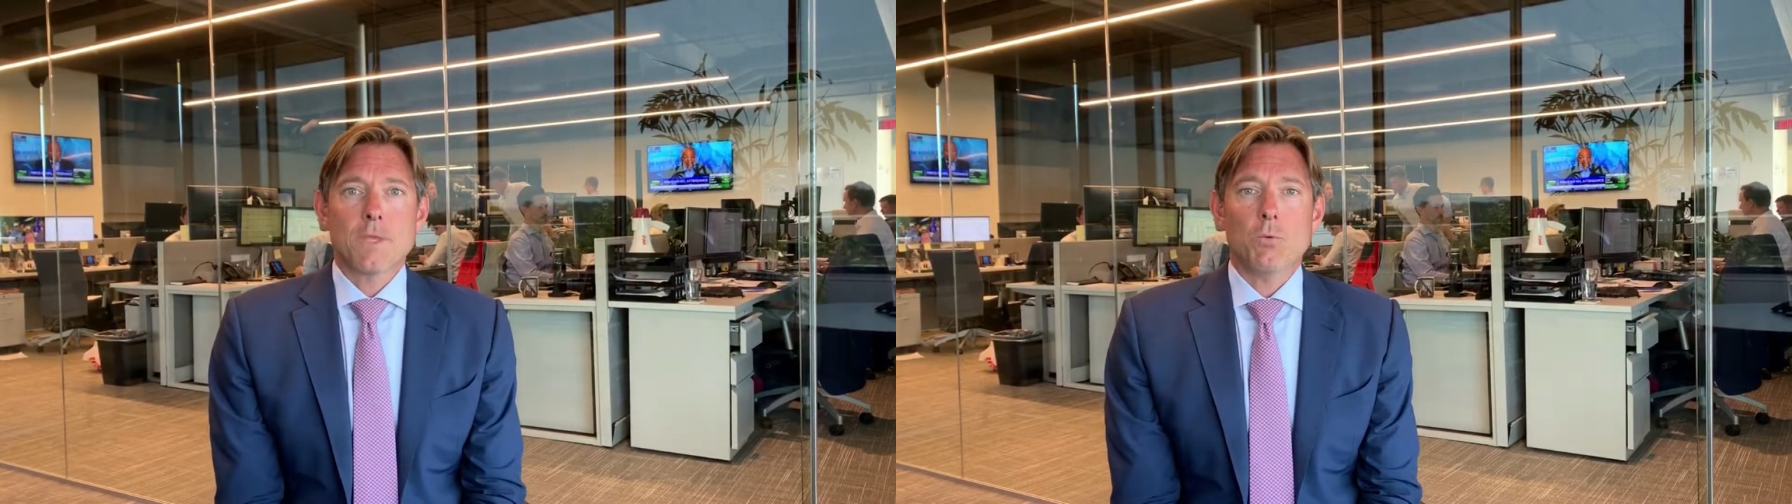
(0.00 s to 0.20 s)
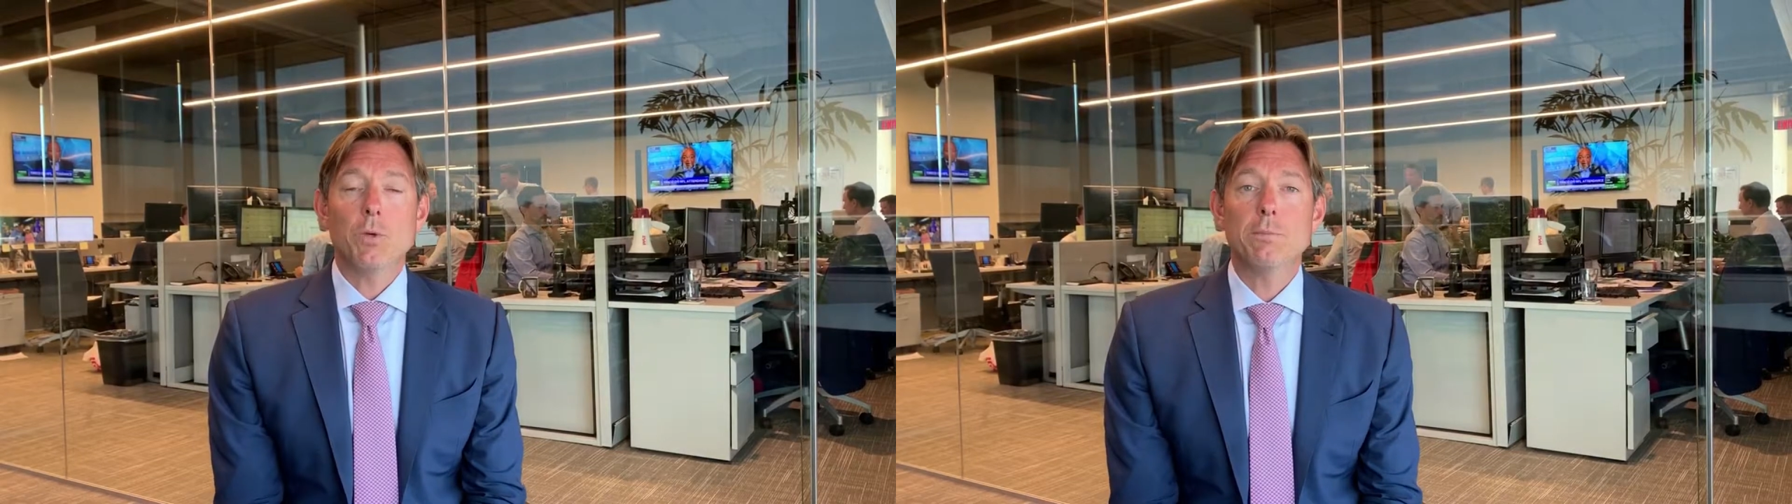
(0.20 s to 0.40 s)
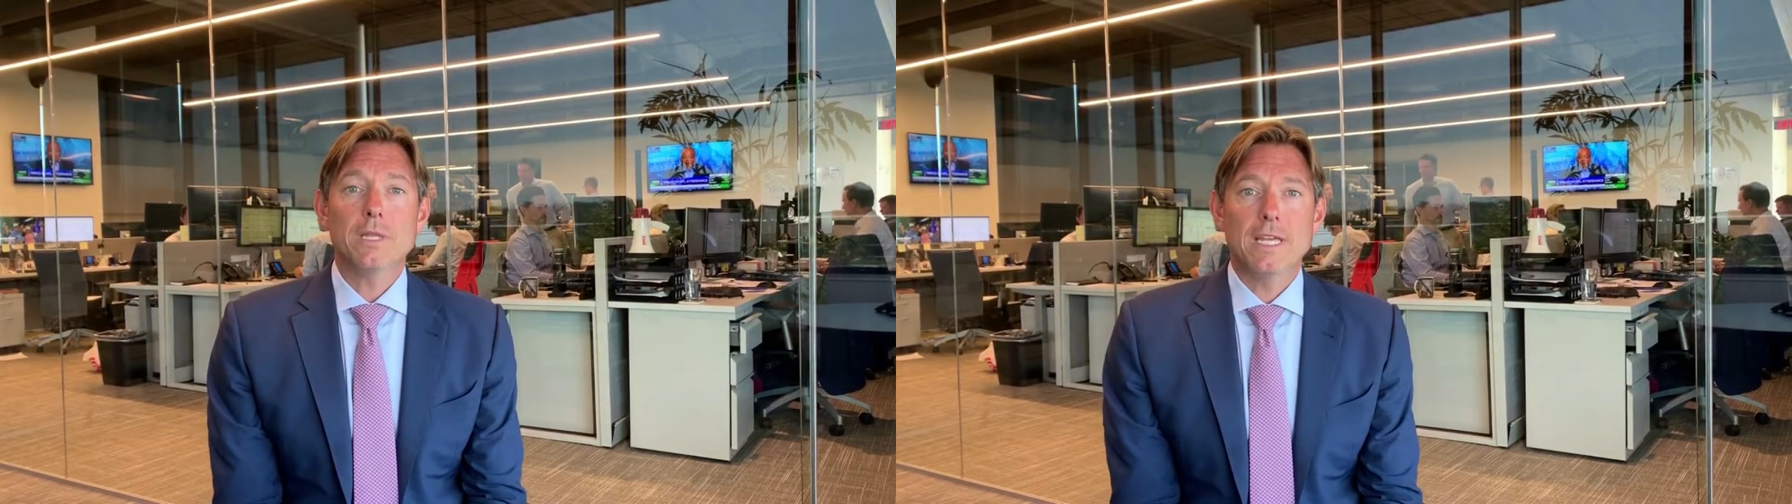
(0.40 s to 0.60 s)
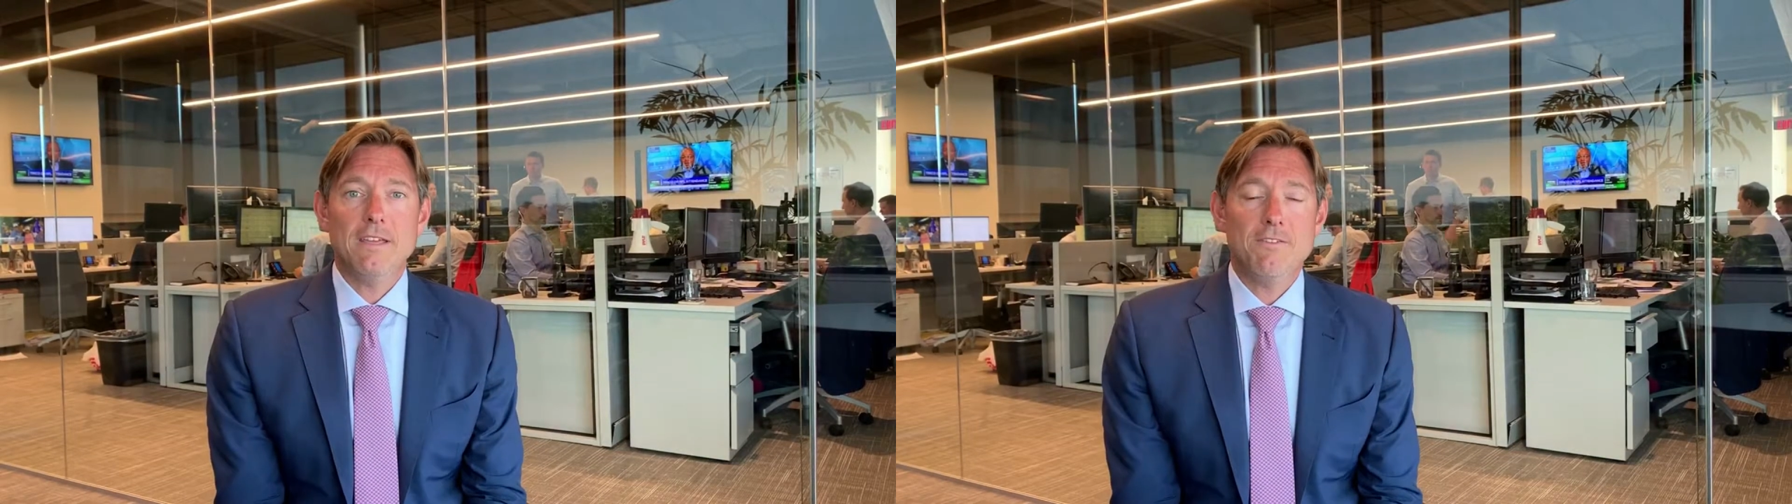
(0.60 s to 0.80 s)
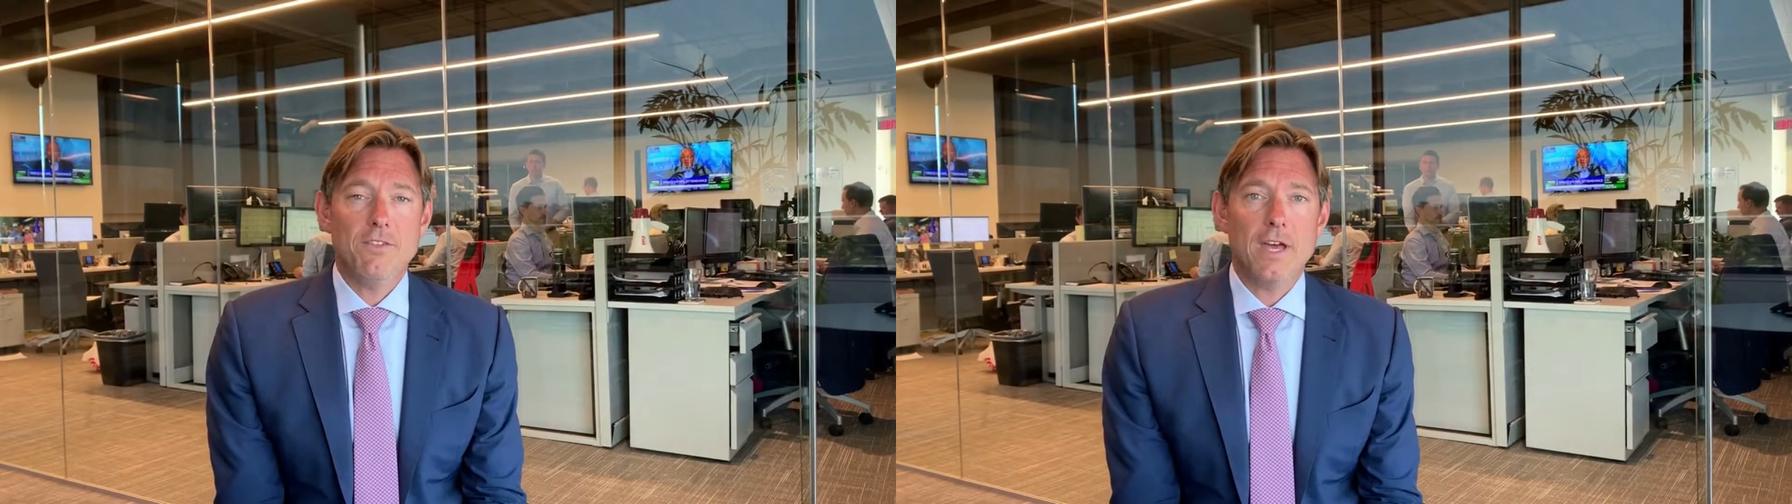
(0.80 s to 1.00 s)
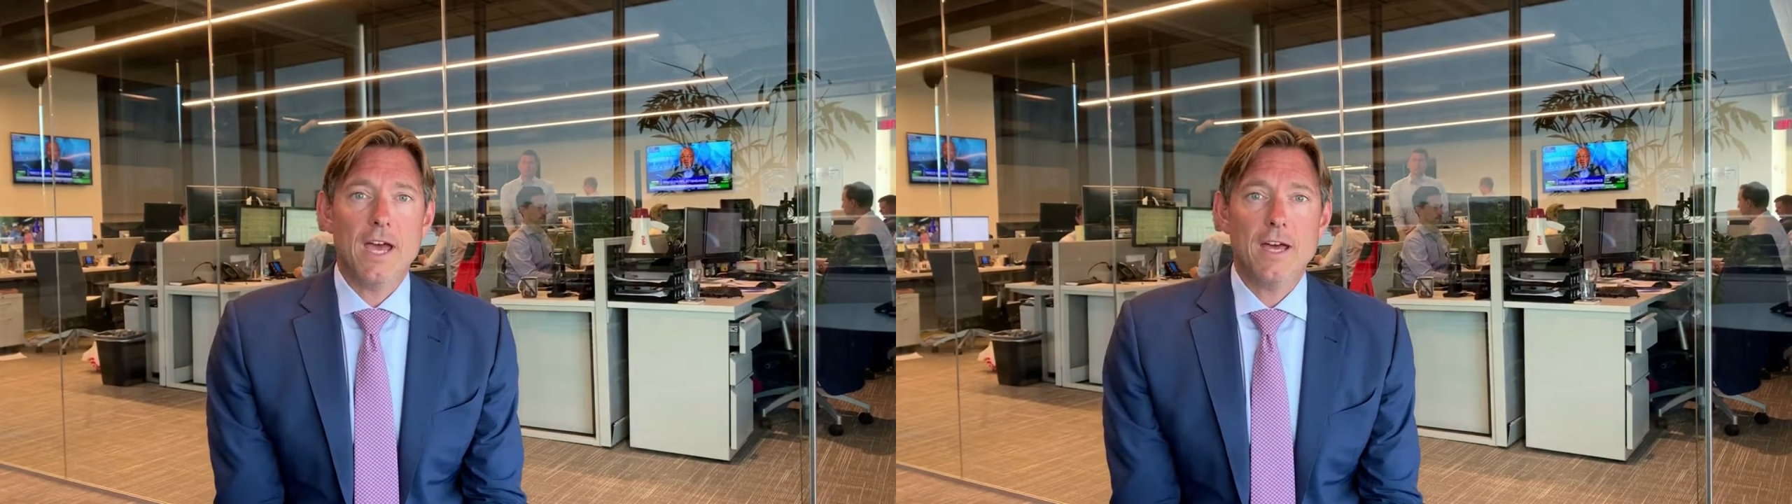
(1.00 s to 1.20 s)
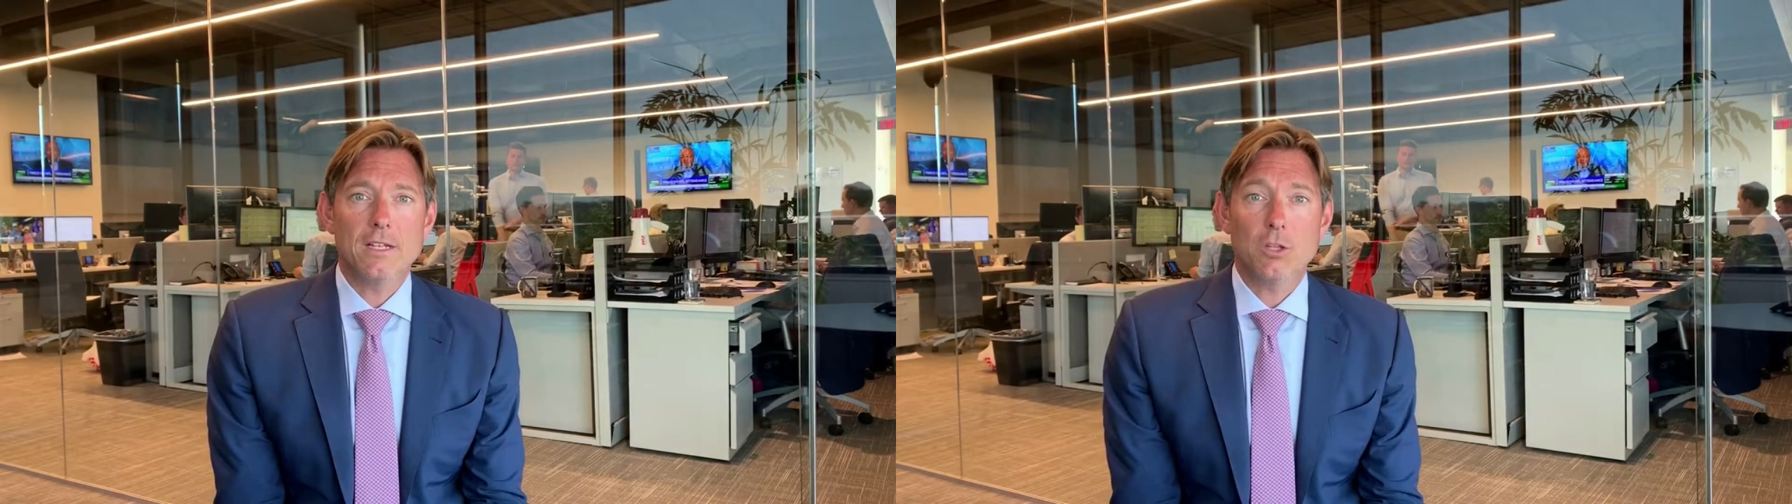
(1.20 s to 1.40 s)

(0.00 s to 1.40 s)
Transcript: We believe that